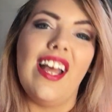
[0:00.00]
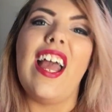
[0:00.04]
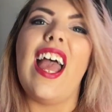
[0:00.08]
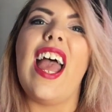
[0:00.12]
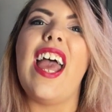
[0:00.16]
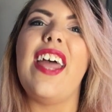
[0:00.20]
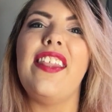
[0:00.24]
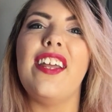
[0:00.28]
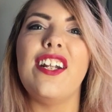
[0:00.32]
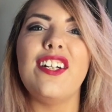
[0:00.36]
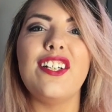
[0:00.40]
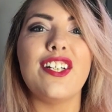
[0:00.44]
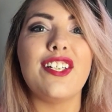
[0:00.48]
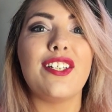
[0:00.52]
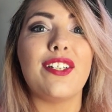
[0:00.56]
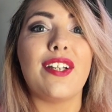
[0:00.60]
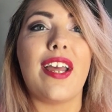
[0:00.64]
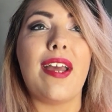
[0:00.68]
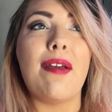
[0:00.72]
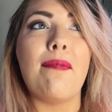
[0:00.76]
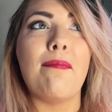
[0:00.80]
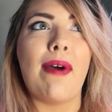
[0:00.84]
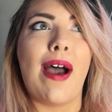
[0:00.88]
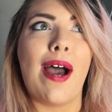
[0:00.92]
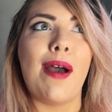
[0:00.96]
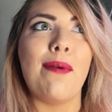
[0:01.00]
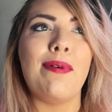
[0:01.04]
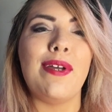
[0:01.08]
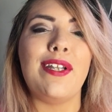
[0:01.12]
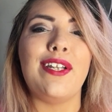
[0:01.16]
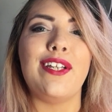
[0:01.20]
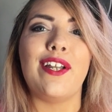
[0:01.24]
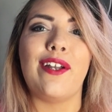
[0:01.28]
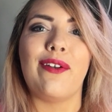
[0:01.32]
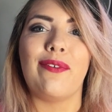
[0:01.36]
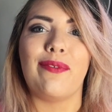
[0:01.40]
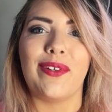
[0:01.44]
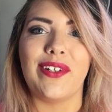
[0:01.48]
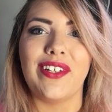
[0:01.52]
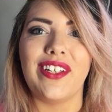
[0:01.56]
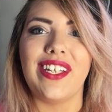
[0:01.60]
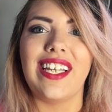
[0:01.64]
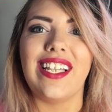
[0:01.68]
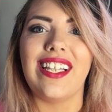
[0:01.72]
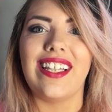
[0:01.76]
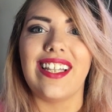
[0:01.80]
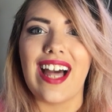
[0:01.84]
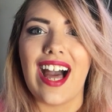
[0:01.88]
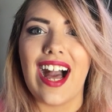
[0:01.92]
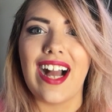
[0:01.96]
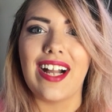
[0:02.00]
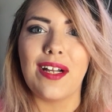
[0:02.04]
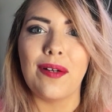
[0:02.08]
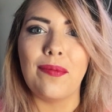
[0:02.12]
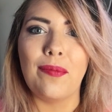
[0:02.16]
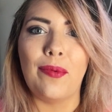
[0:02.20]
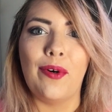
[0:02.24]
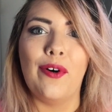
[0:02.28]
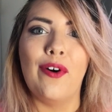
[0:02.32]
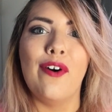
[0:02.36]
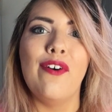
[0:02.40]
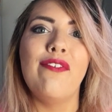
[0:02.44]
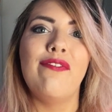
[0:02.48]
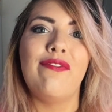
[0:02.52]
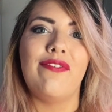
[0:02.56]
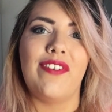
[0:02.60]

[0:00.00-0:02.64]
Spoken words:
And they're just, in my opinion, really likable,